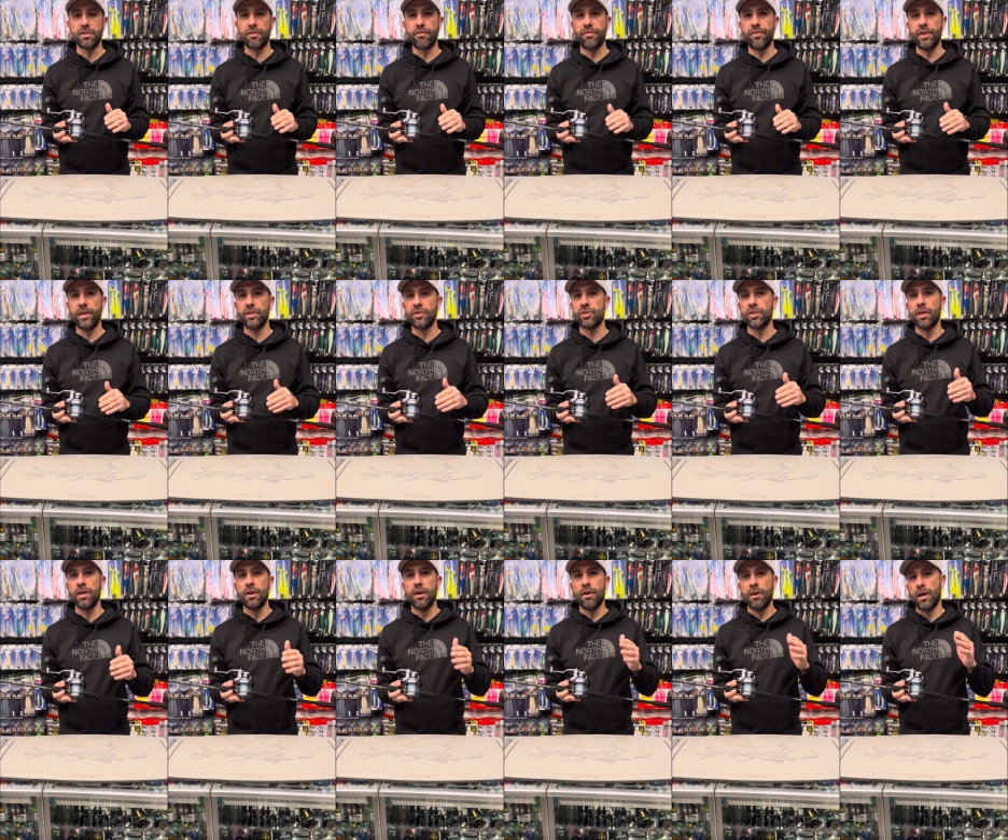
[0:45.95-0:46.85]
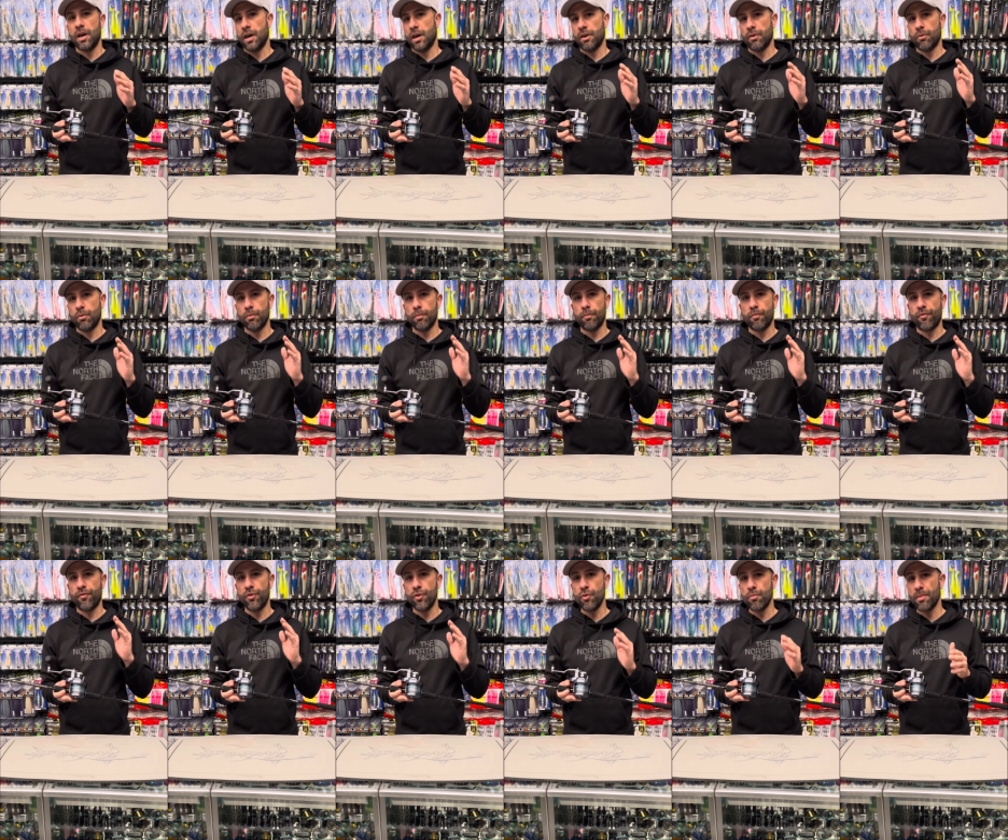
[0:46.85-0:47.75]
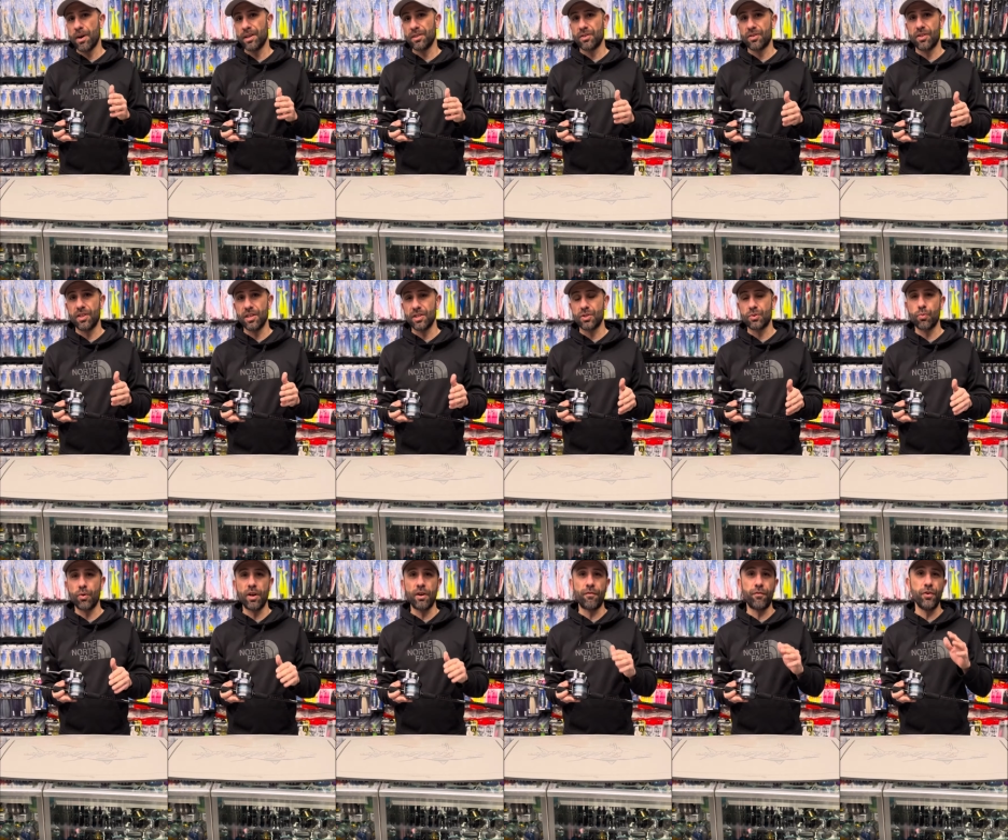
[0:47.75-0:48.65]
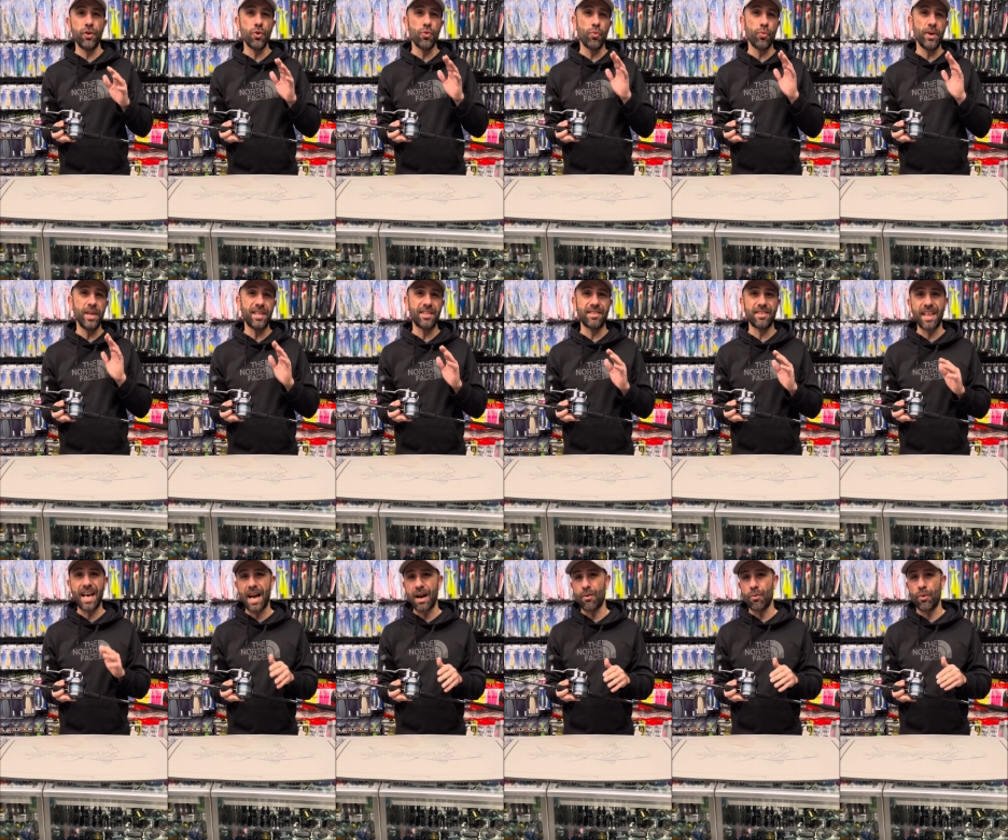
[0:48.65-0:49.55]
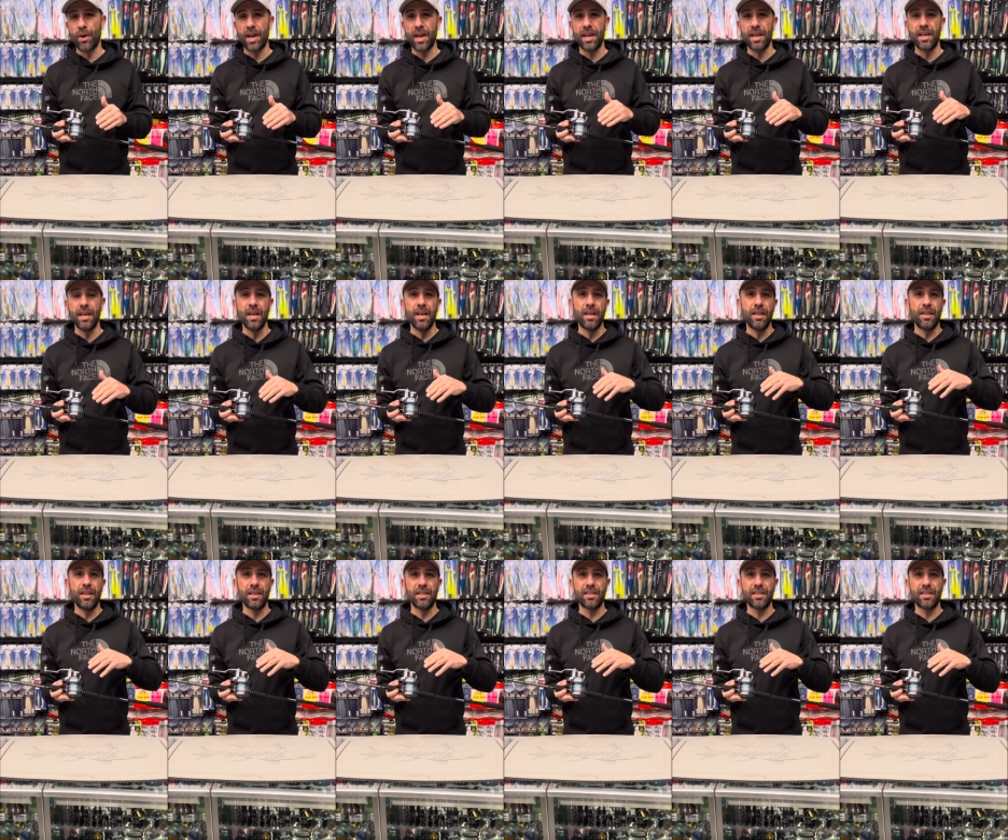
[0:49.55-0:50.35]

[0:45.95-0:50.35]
of fish. A uh, few months this way, few weeks that way. The